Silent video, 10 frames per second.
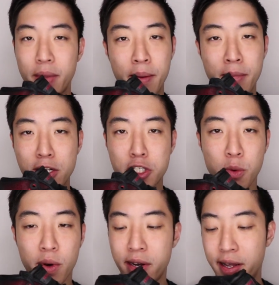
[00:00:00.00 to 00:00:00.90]
I'm not
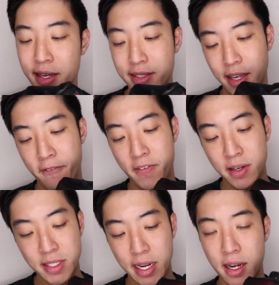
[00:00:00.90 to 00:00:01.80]
sure what it is. It
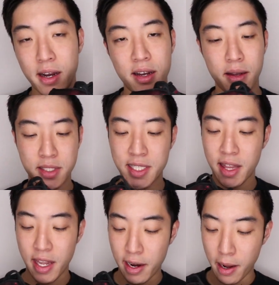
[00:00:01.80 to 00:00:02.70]
feels like a
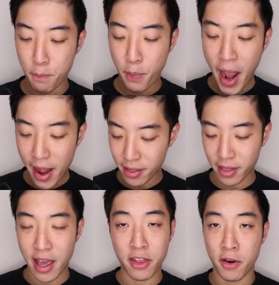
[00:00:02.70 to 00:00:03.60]
synthetic
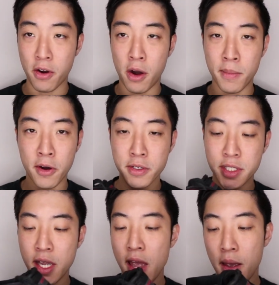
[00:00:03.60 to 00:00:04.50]
patent leather
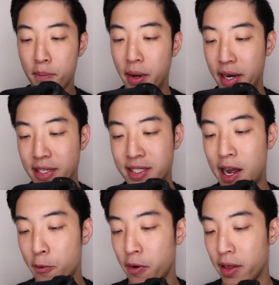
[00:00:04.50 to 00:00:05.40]
almost, but it's not